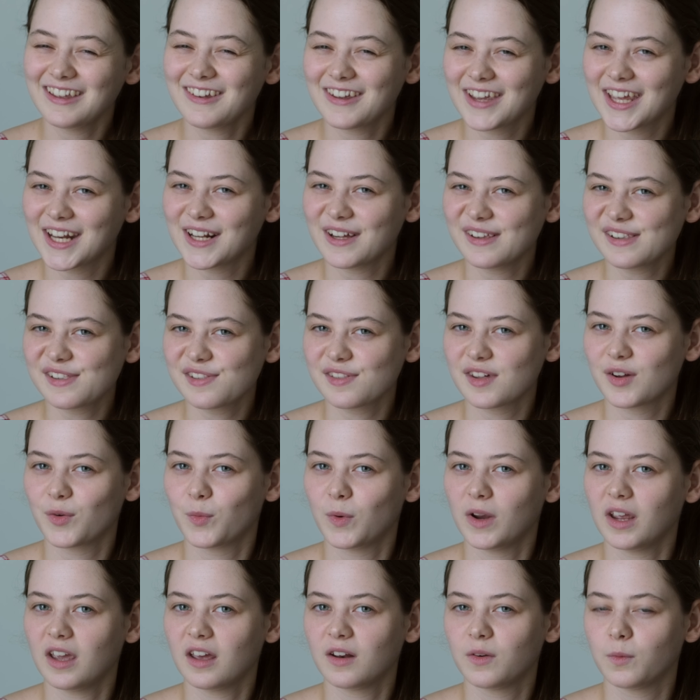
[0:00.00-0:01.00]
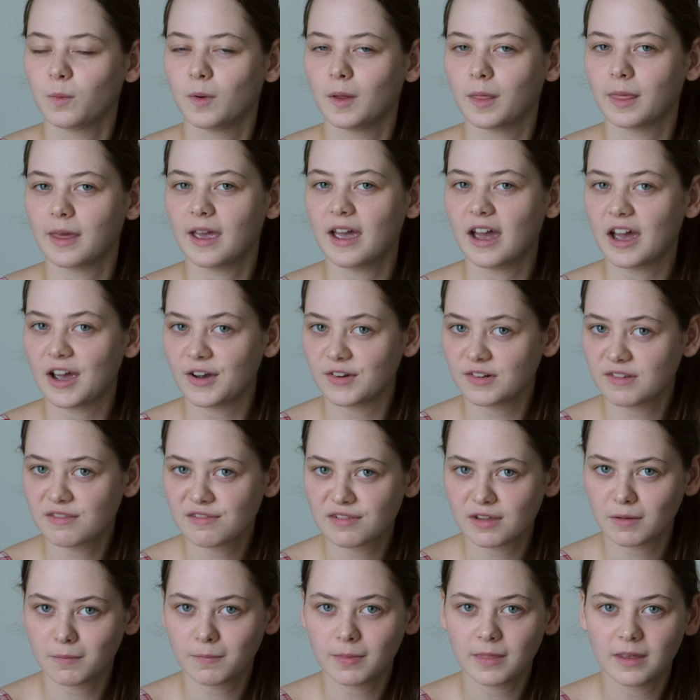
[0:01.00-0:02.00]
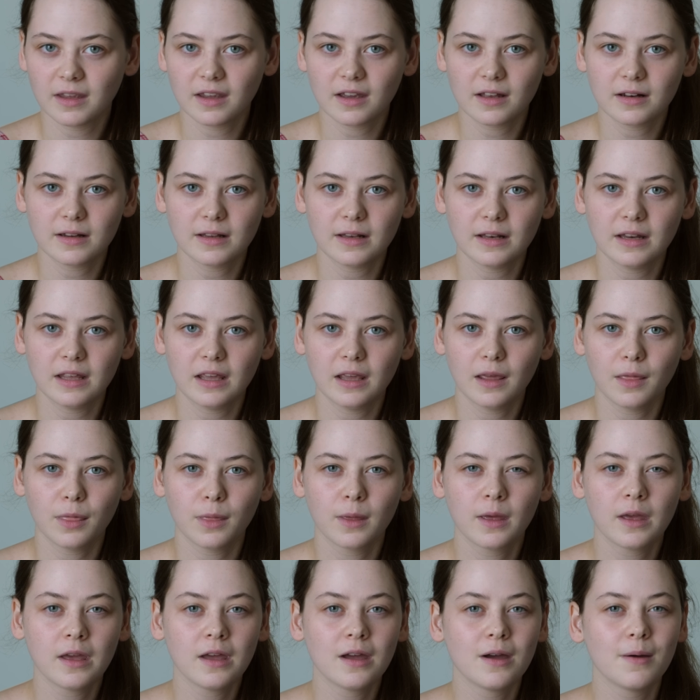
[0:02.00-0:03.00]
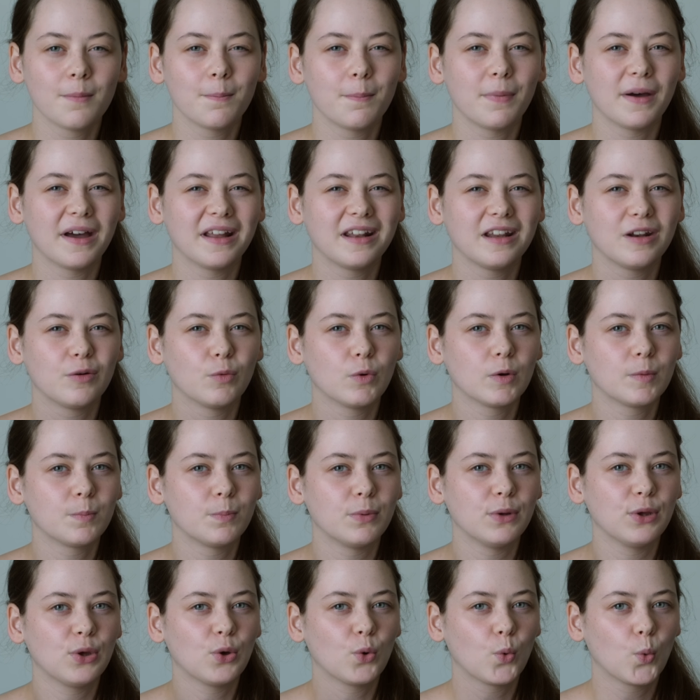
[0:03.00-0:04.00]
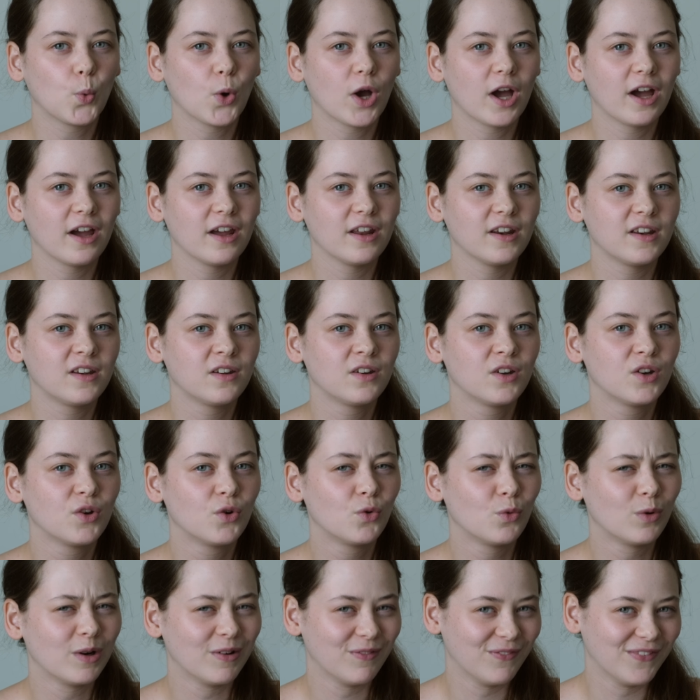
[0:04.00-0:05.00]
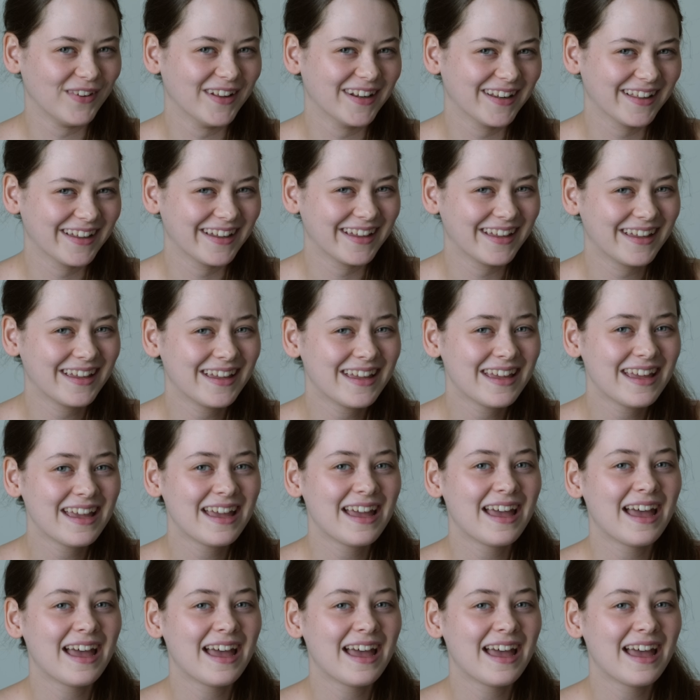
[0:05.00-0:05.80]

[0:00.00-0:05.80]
you can also wear it without something underneath, but it would be quite revealing.